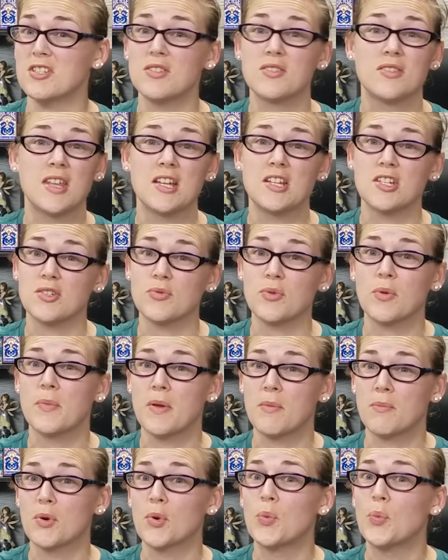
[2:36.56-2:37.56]
they just
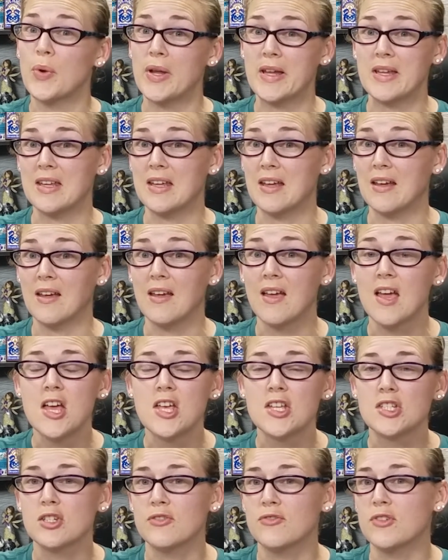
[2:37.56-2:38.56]
remember waiting.
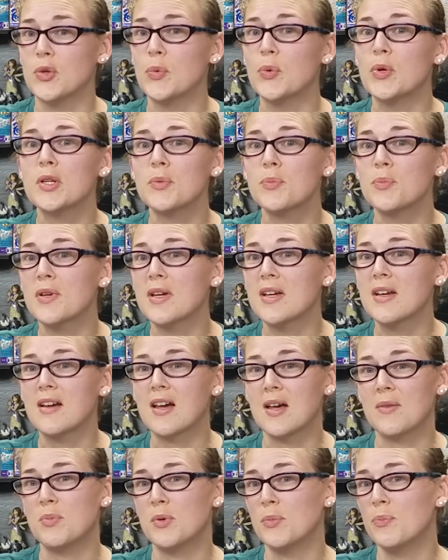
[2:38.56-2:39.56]
So if you want to bring a
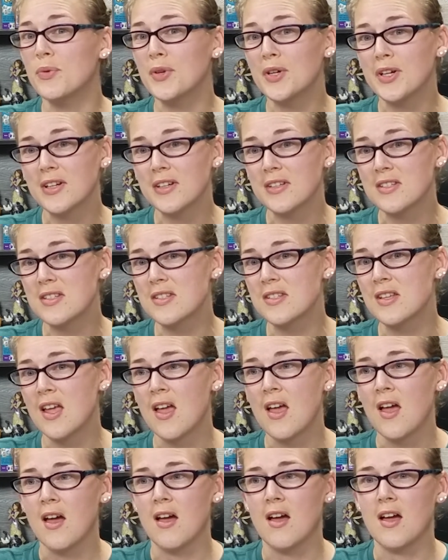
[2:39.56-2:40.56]
couple books,
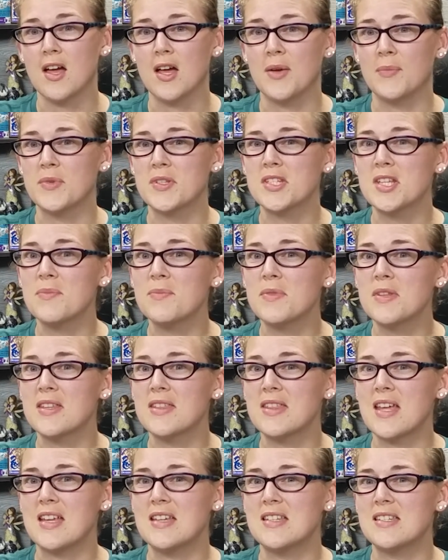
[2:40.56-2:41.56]

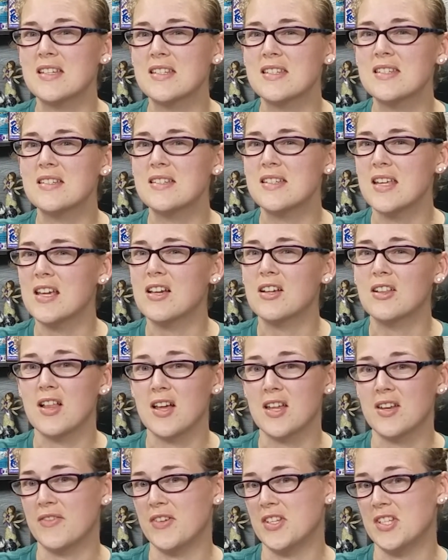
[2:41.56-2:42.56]
something that doesn't take a
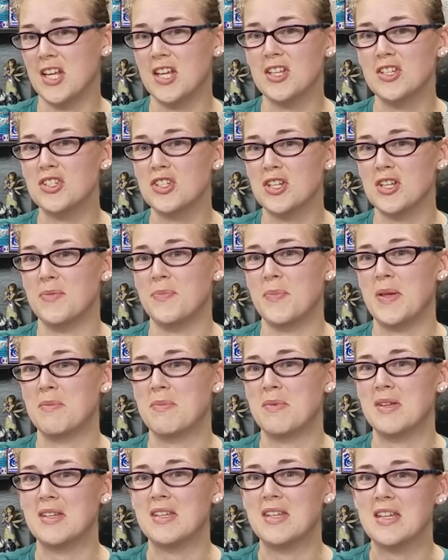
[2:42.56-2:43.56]
lot of attention,
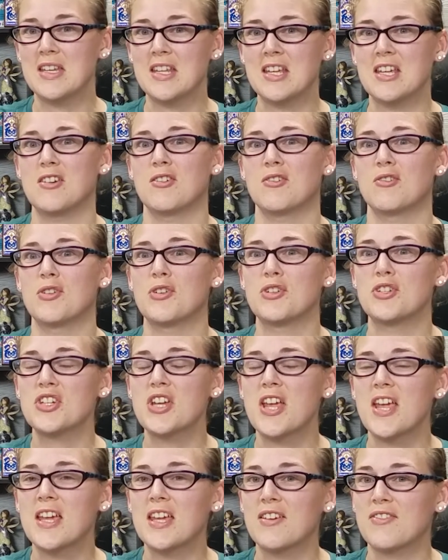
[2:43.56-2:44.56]
maybe knitting or
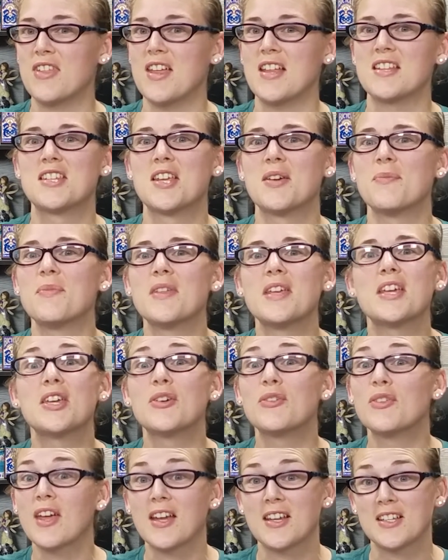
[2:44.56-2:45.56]
crocheting if that's something
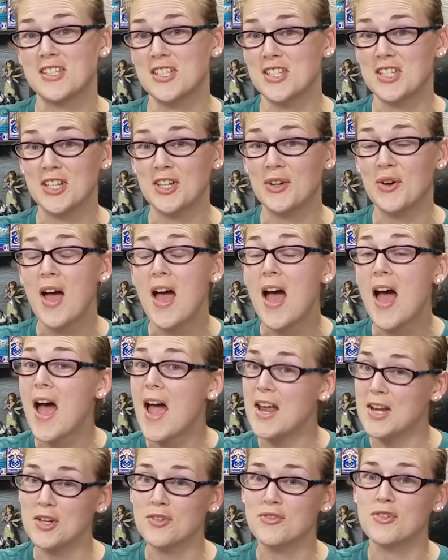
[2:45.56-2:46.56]
you like to do.
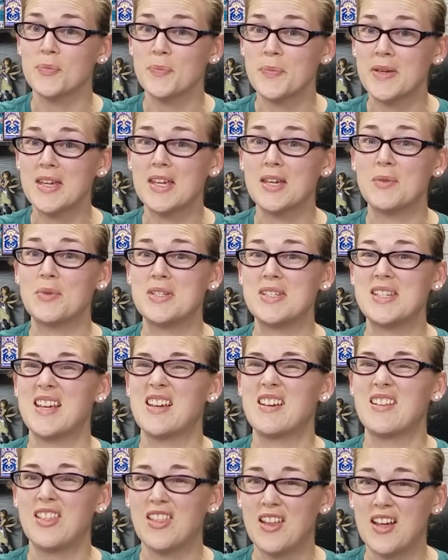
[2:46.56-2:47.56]
I know for me it would
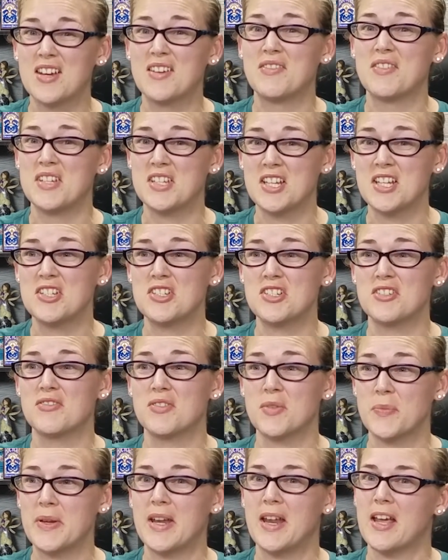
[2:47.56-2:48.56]
take a lot of attention
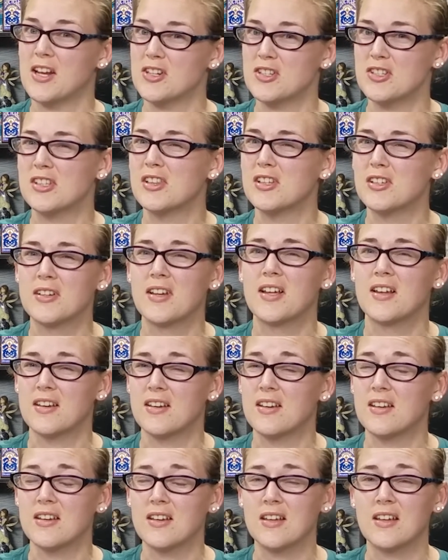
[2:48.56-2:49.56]
for me to actually learn how to
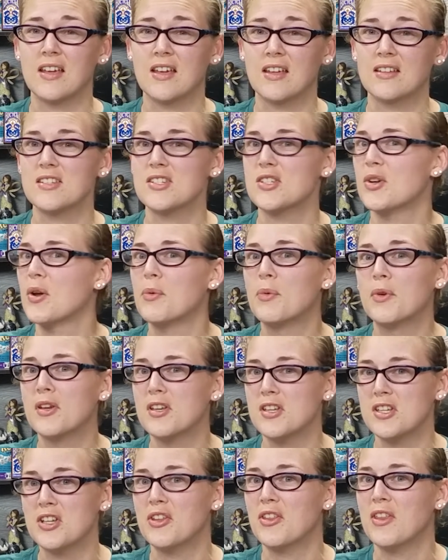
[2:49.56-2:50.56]
knit again, so I
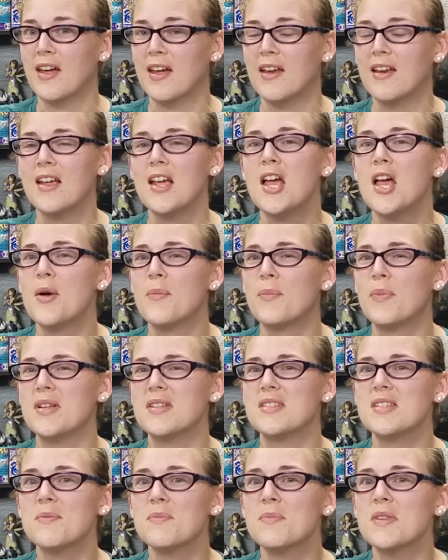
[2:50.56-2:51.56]
wouldn't do that.
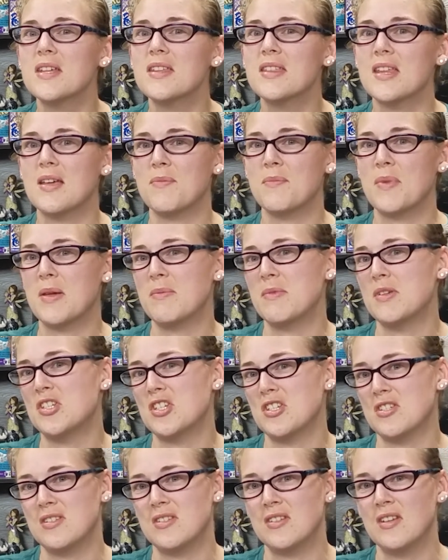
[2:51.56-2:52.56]
But something that maybe
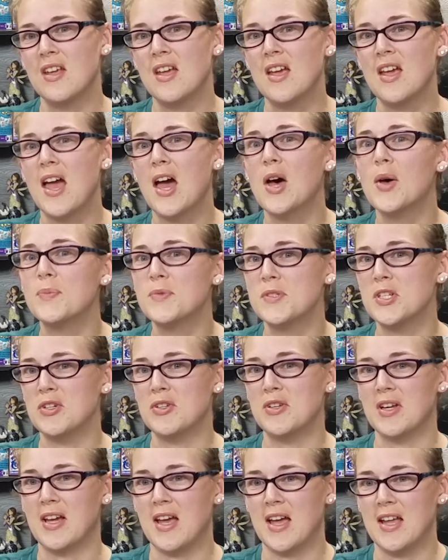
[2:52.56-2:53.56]
just helps you
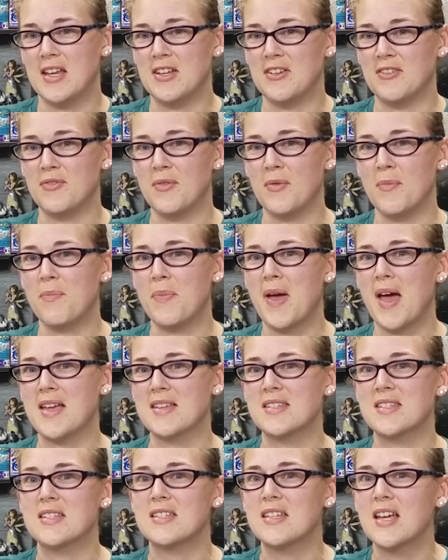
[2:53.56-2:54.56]
to kind of
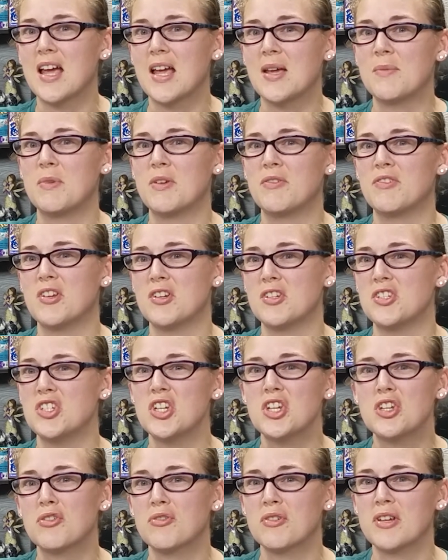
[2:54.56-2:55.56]
pass the time if you're
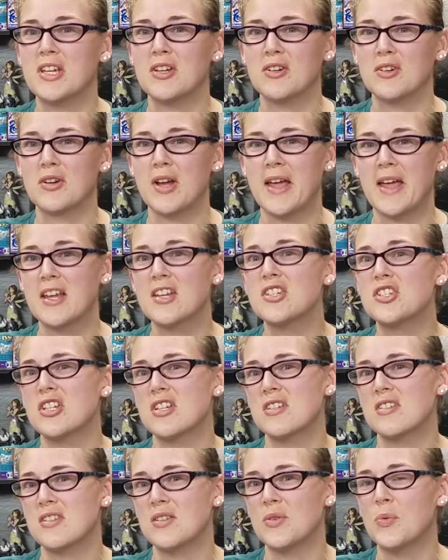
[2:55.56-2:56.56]
jittery or
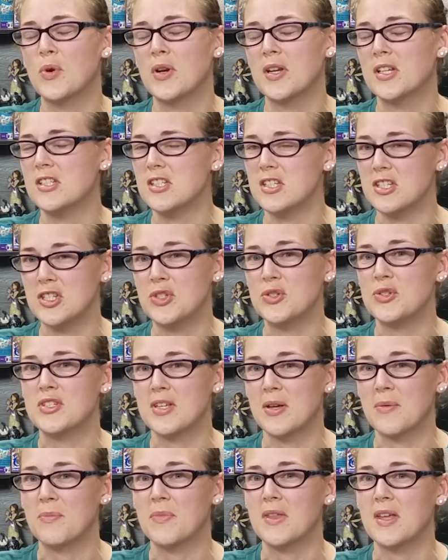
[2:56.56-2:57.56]
anxious and wanting to do
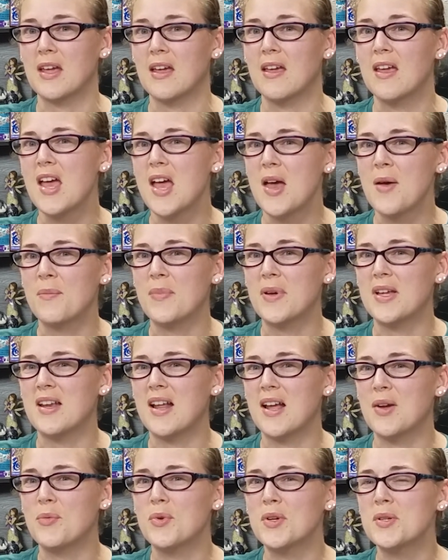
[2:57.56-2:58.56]
something. But
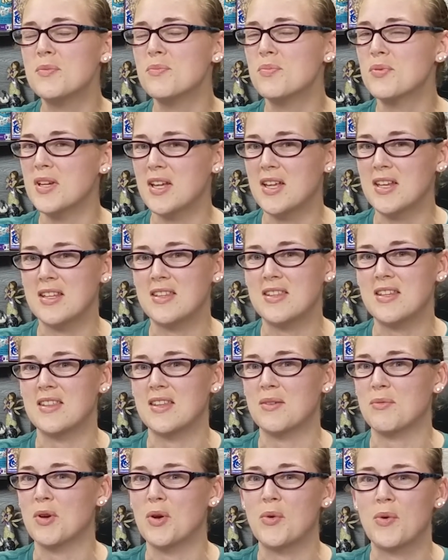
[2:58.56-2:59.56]
I wouldn't bring anything
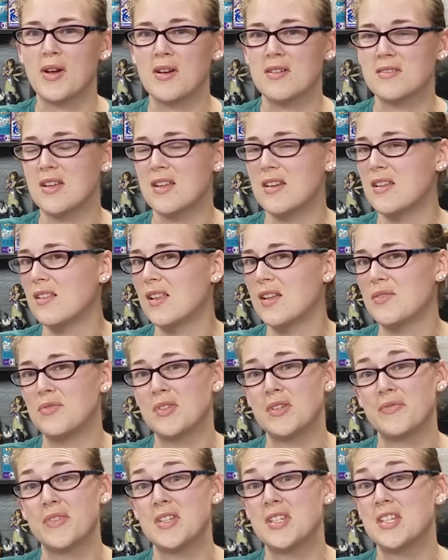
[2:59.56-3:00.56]
that requires any
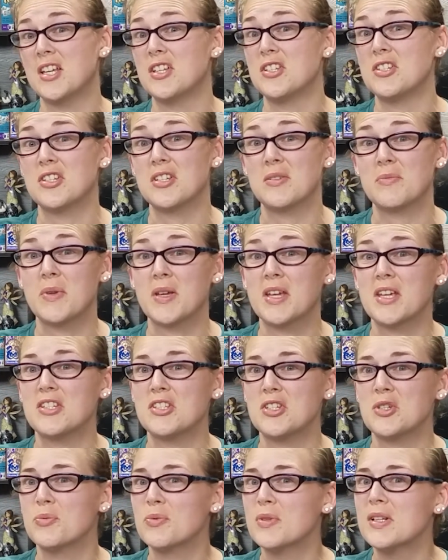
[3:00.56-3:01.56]
level of attention because
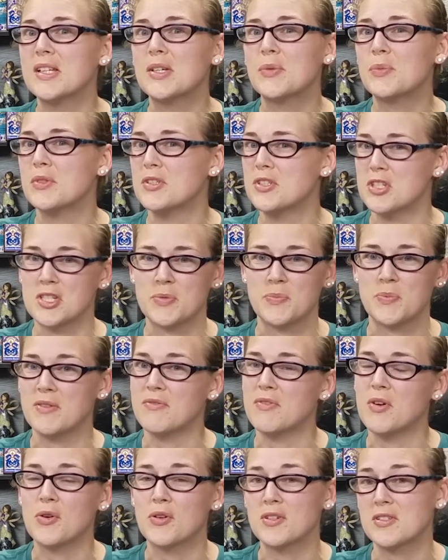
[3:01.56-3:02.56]
you really will just be
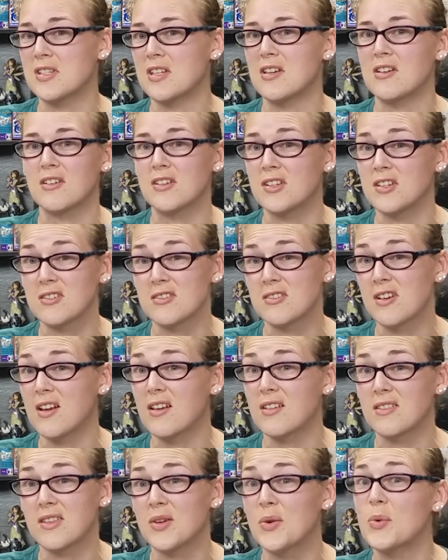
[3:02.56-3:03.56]
focusing on your
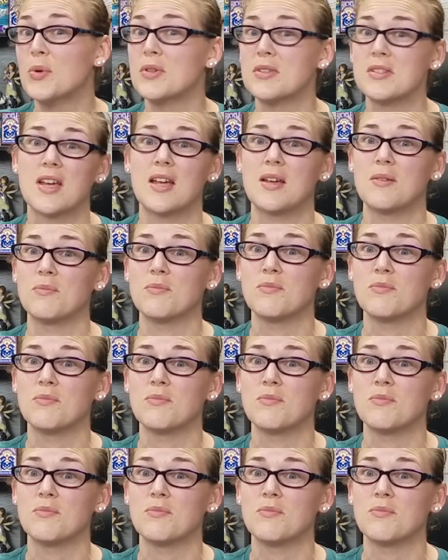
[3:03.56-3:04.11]
child the whole time,